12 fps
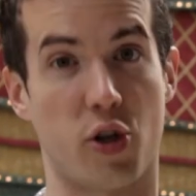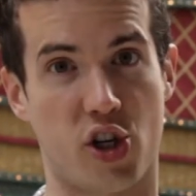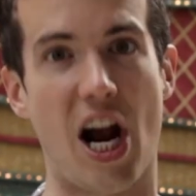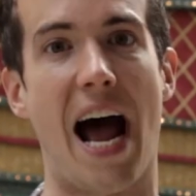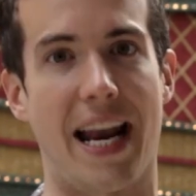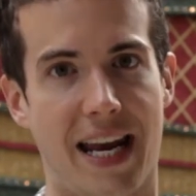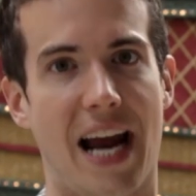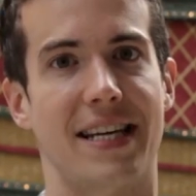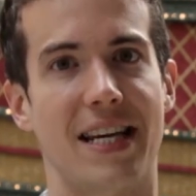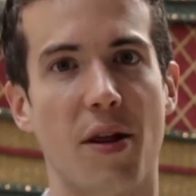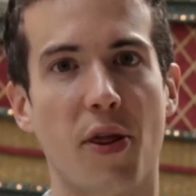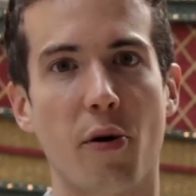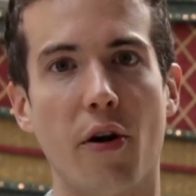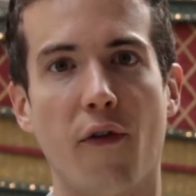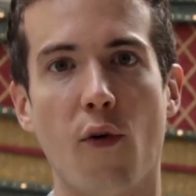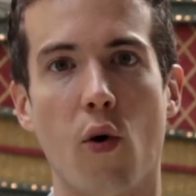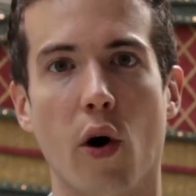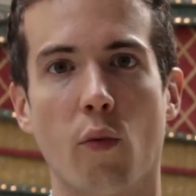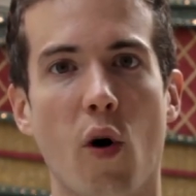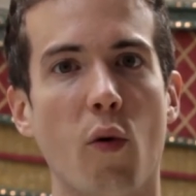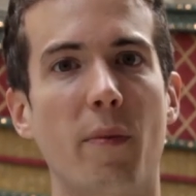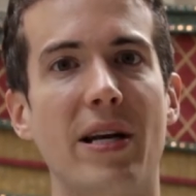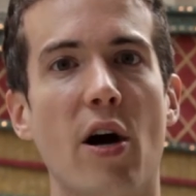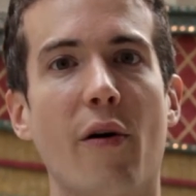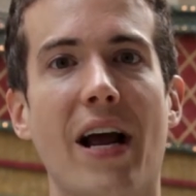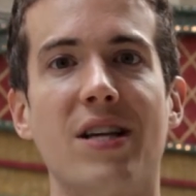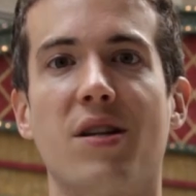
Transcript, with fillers: was shot in 1934 in what will be known